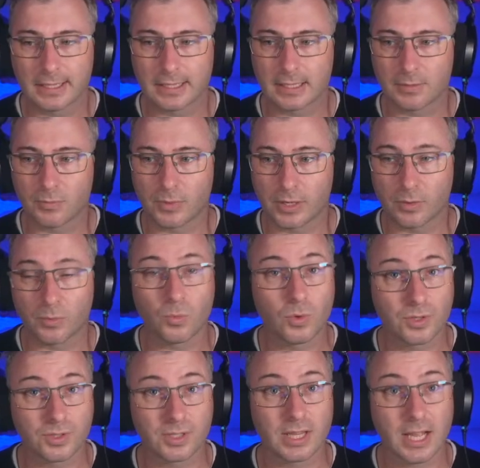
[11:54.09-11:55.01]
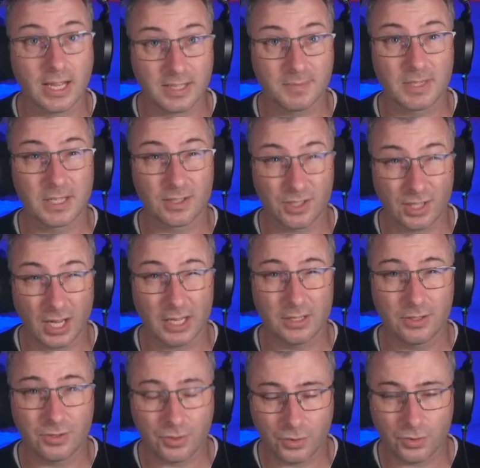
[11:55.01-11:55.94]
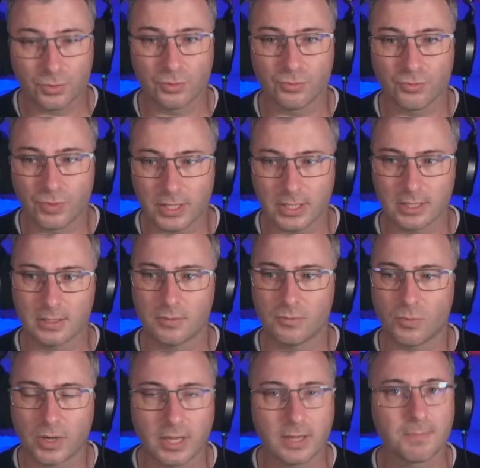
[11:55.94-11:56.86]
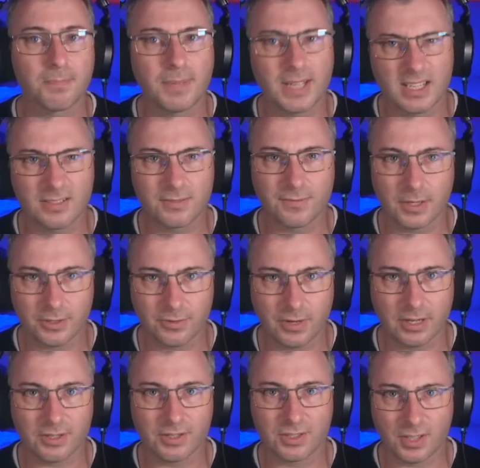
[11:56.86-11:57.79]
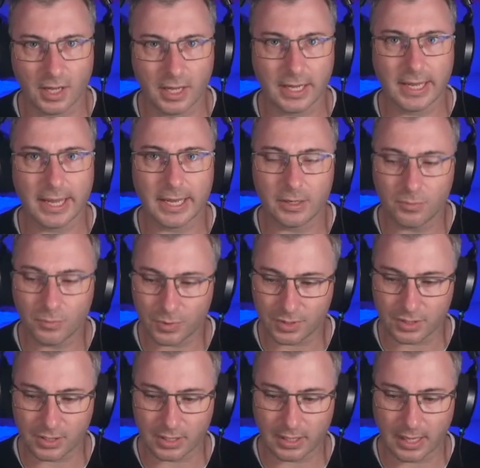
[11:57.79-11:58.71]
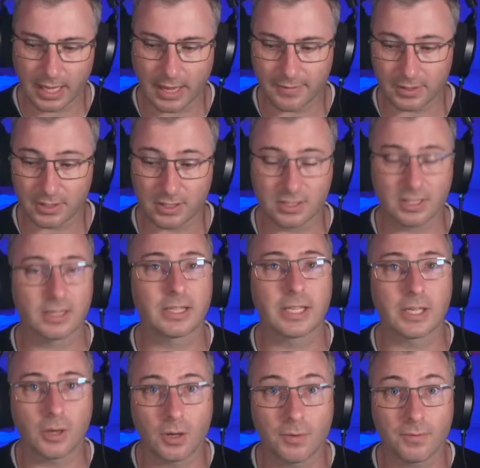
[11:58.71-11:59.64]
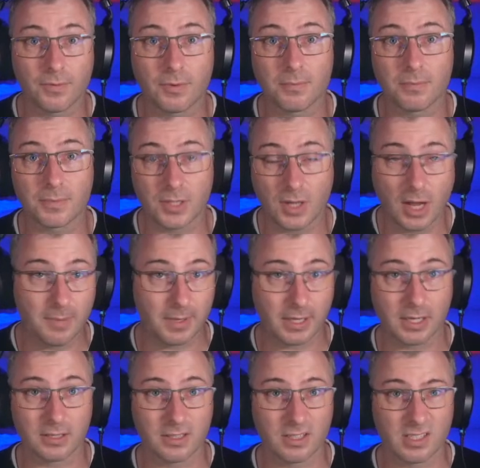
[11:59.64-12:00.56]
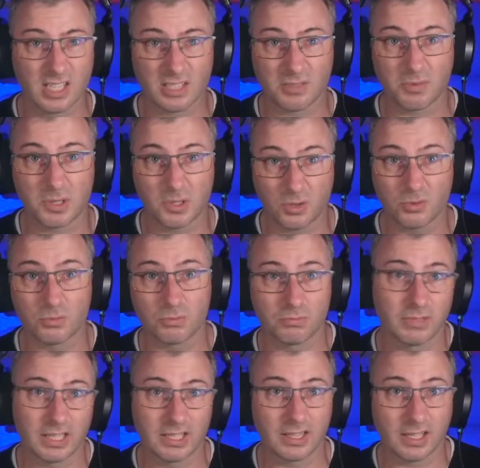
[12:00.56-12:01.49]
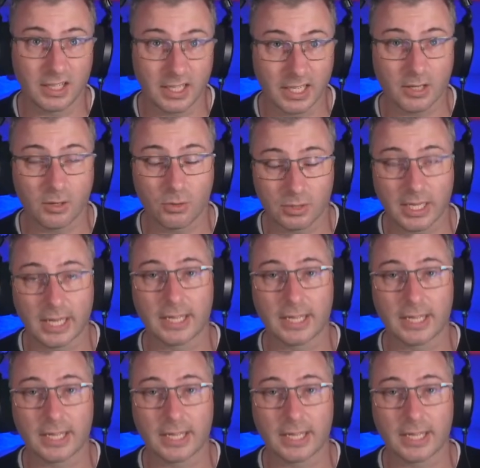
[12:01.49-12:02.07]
where it was last minute change to written, one of the biggest frustrations I had was having to suddenly go from typing answers as we do in the clinic all day,